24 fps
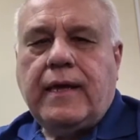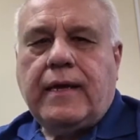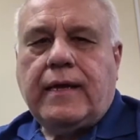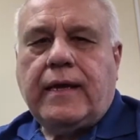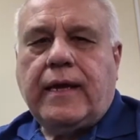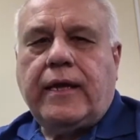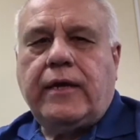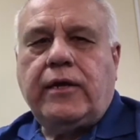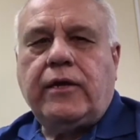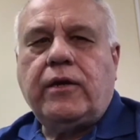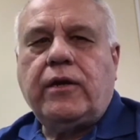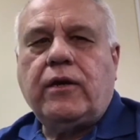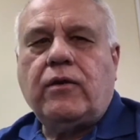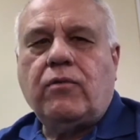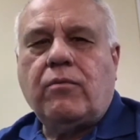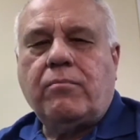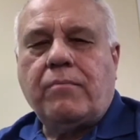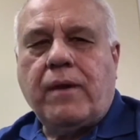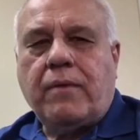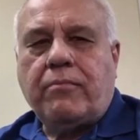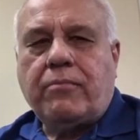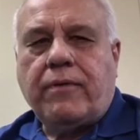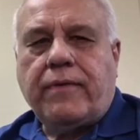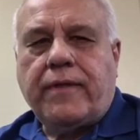Now, you can
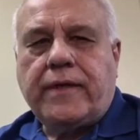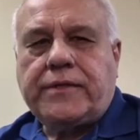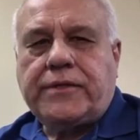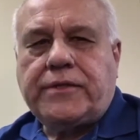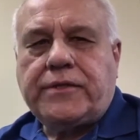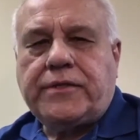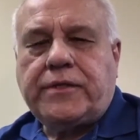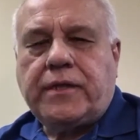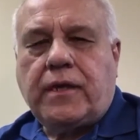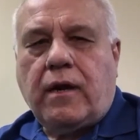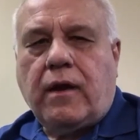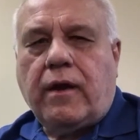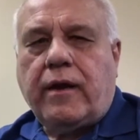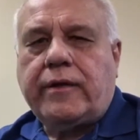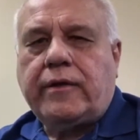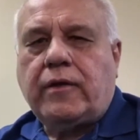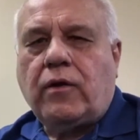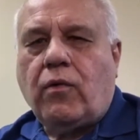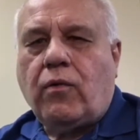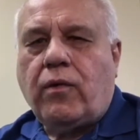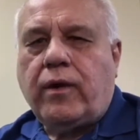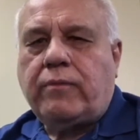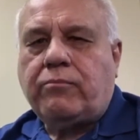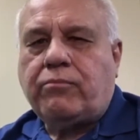remember this is an
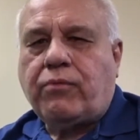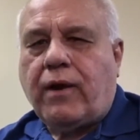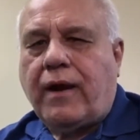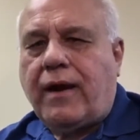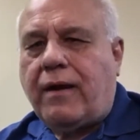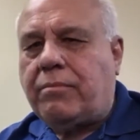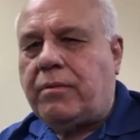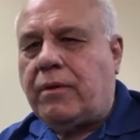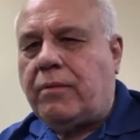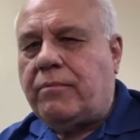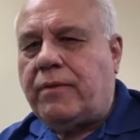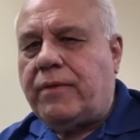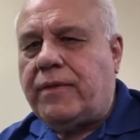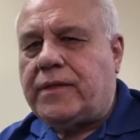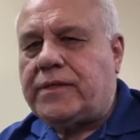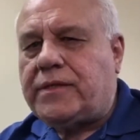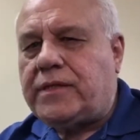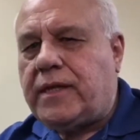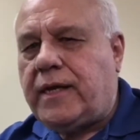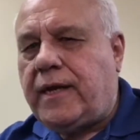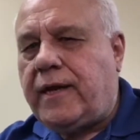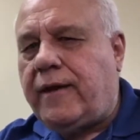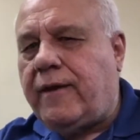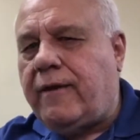ongoing problem in the
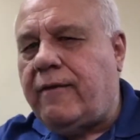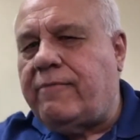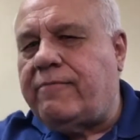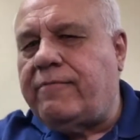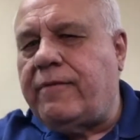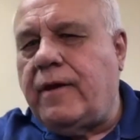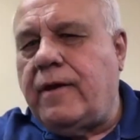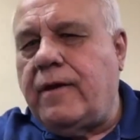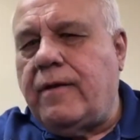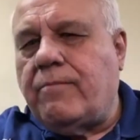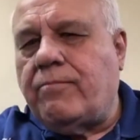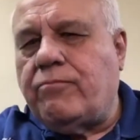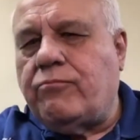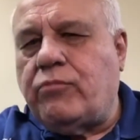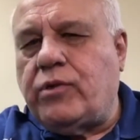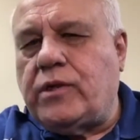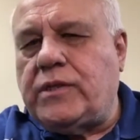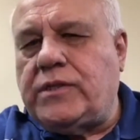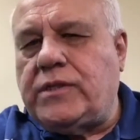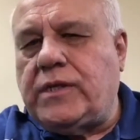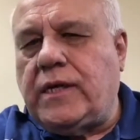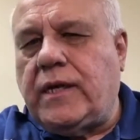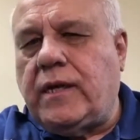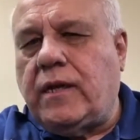city of
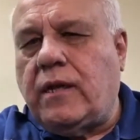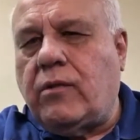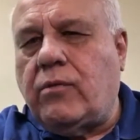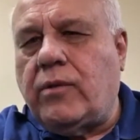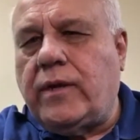Brazil.